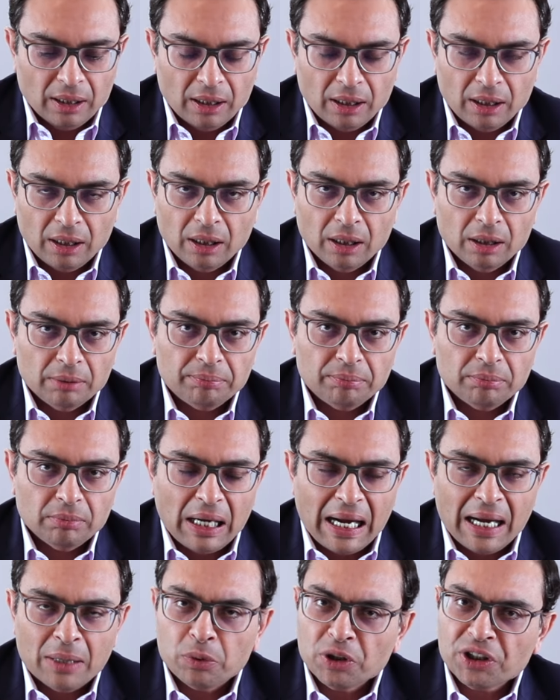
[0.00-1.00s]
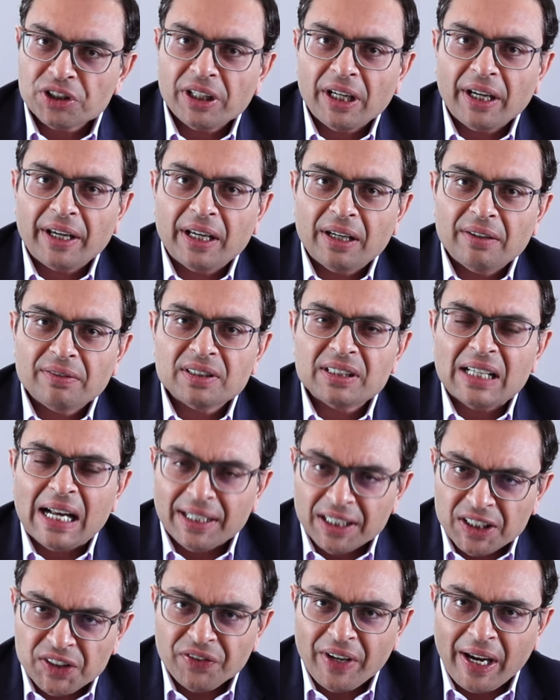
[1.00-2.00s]
Uh, I would say gave
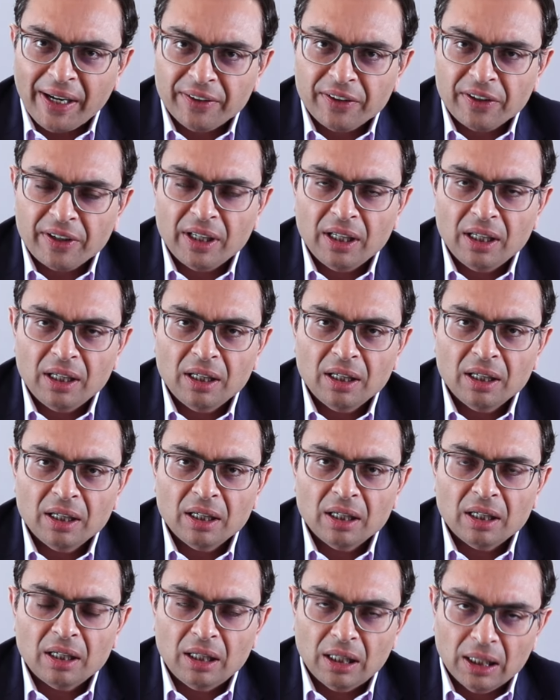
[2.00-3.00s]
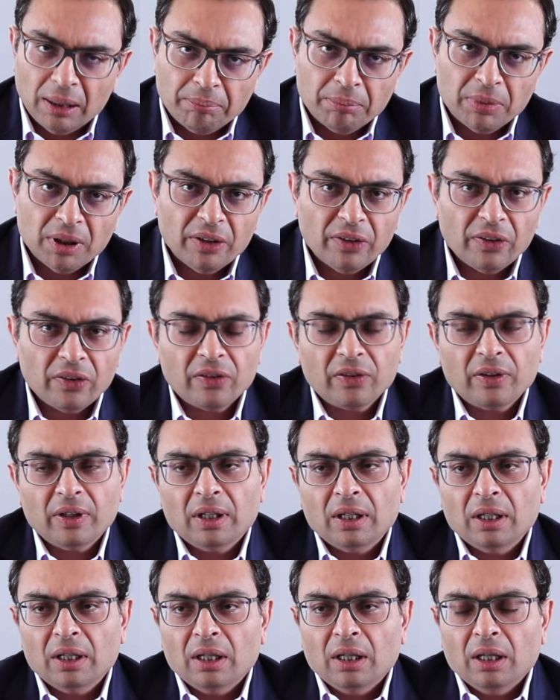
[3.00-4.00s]
satisfactory numbers
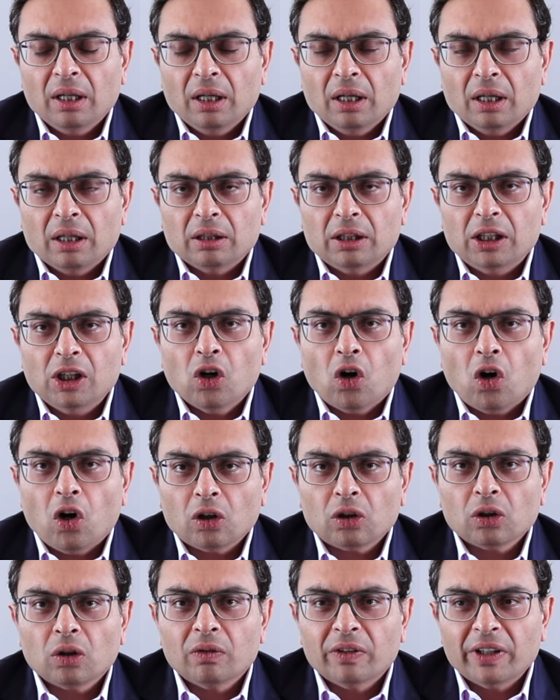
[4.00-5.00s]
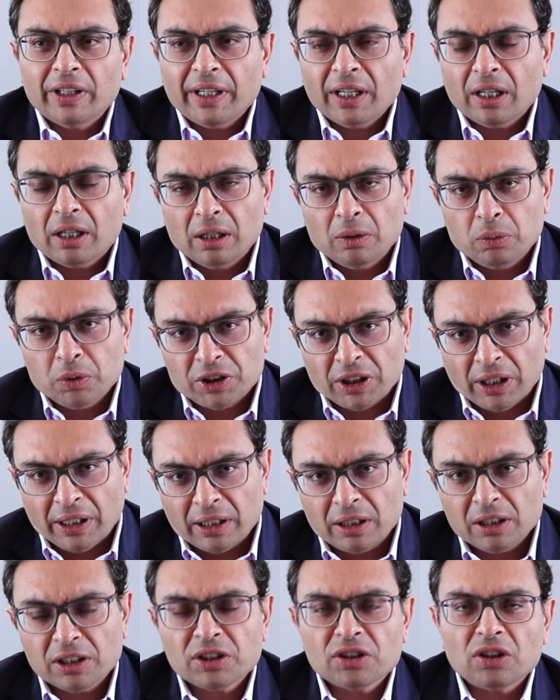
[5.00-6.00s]
the auto vertical was a
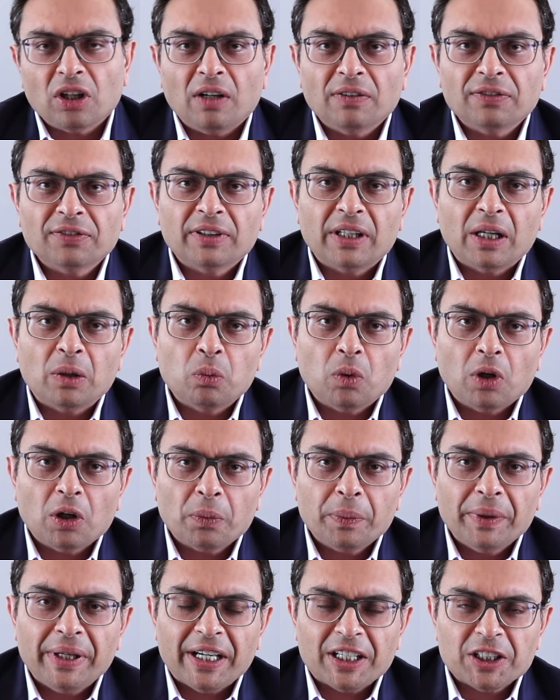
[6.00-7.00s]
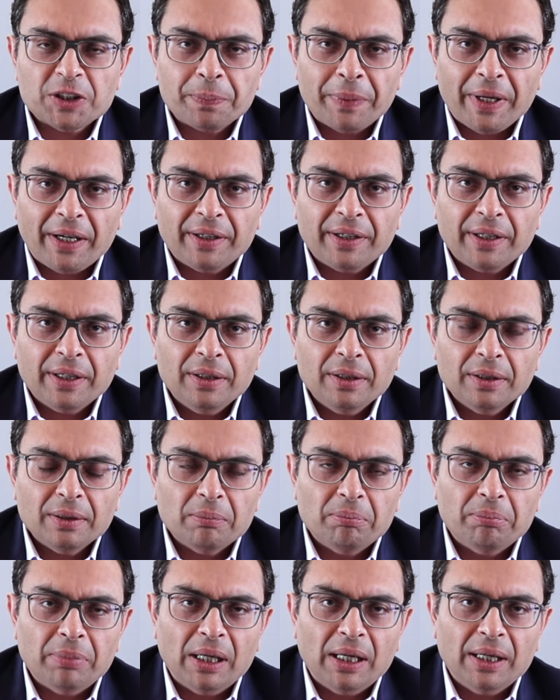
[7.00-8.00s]
little soft than what we expected,
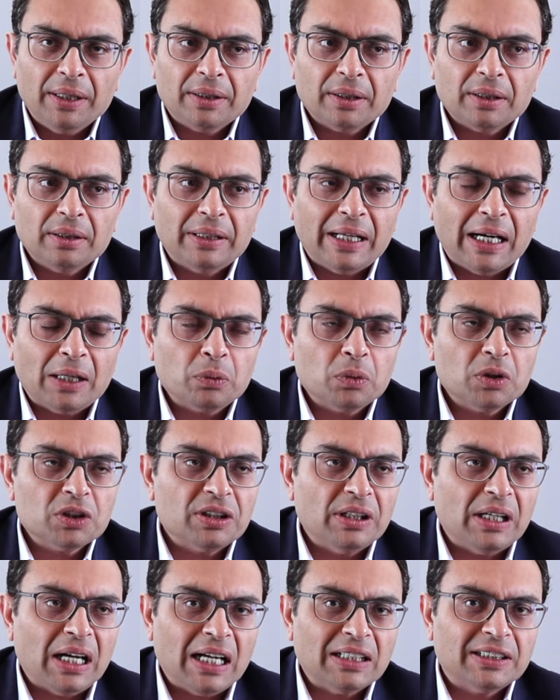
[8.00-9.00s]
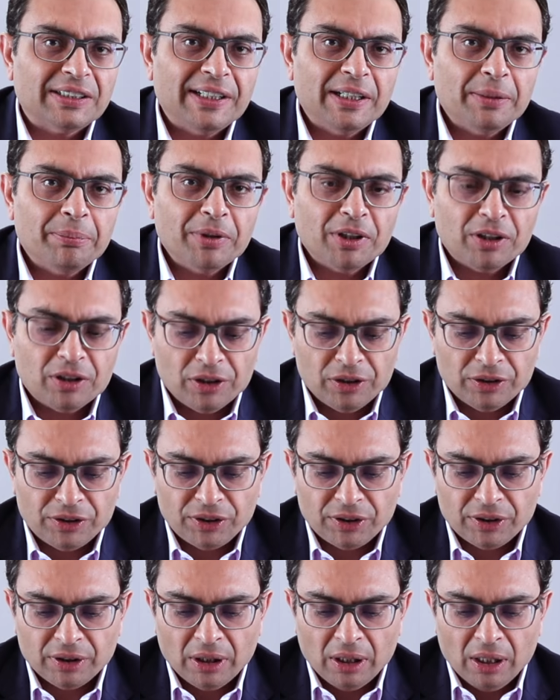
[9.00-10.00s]
but that was largely
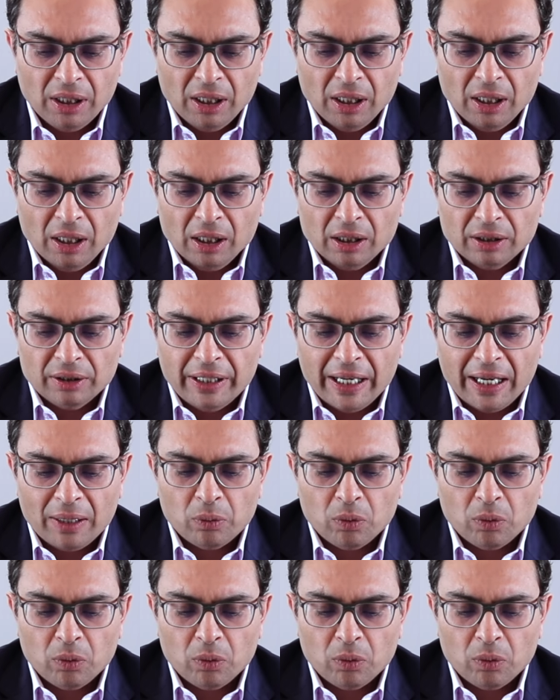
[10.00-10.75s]
because there